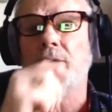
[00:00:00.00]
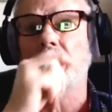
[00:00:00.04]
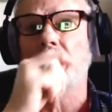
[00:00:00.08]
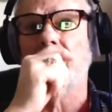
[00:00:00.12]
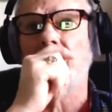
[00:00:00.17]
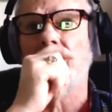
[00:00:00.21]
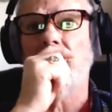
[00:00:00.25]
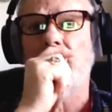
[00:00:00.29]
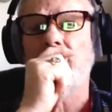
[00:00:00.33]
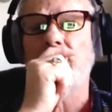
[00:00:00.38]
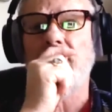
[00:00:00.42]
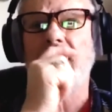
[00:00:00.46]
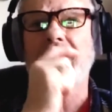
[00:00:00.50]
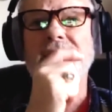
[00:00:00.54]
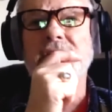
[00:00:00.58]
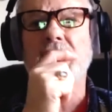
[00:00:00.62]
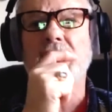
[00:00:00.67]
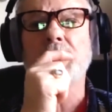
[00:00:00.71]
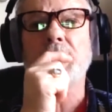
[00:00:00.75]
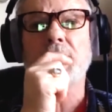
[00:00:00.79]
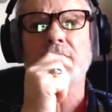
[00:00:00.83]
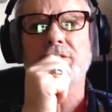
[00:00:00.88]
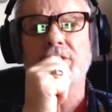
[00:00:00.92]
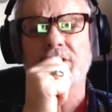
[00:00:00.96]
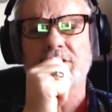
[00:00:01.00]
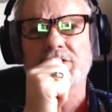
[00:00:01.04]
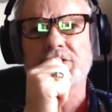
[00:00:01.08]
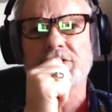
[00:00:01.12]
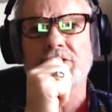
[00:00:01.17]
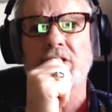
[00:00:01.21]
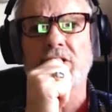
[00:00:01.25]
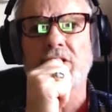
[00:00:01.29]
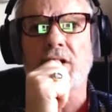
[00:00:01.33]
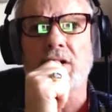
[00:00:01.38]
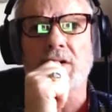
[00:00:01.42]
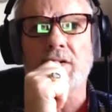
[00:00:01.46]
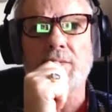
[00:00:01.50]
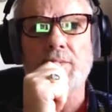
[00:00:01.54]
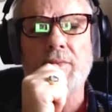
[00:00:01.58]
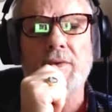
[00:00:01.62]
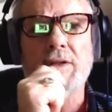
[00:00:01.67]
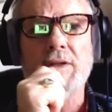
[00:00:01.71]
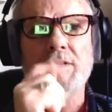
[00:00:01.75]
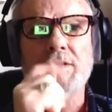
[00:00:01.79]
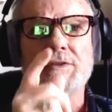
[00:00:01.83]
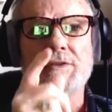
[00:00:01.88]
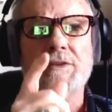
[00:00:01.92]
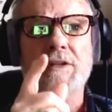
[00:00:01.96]
the magic about this song
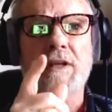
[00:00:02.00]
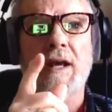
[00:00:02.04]
is